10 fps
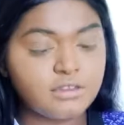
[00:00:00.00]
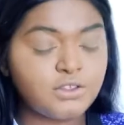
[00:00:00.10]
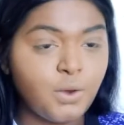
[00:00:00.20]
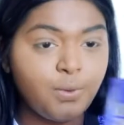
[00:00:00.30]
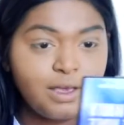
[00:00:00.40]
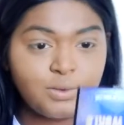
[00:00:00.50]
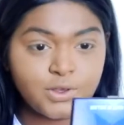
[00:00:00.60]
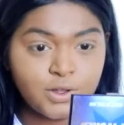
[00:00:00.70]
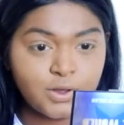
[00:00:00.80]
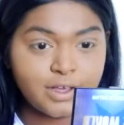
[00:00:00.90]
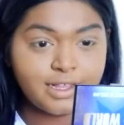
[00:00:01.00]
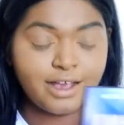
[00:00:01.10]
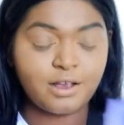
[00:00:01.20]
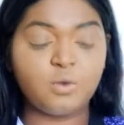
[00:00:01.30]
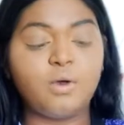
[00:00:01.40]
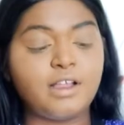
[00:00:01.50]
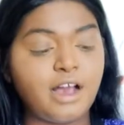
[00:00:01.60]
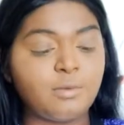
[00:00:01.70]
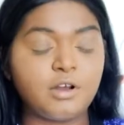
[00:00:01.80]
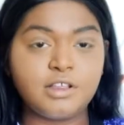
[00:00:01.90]
So weird when you look at like one
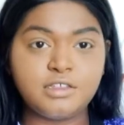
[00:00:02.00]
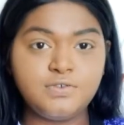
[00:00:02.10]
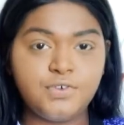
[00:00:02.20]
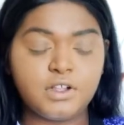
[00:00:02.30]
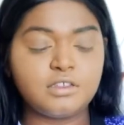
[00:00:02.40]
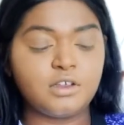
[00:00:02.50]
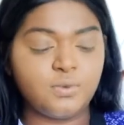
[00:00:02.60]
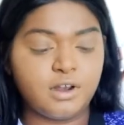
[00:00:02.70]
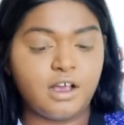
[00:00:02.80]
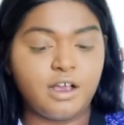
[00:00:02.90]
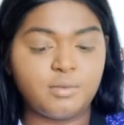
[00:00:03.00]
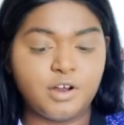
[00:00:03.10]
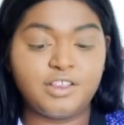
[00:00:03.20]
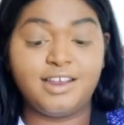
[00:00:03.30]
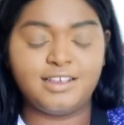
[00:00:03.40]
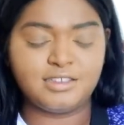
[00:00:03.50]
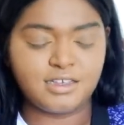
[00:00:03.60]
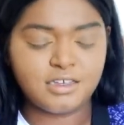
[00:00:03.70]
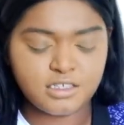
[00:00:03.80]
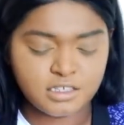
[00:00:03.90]
eyebrow that's filled and one eyebrow that
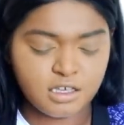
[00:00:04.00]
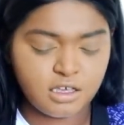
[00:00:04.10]
isn't.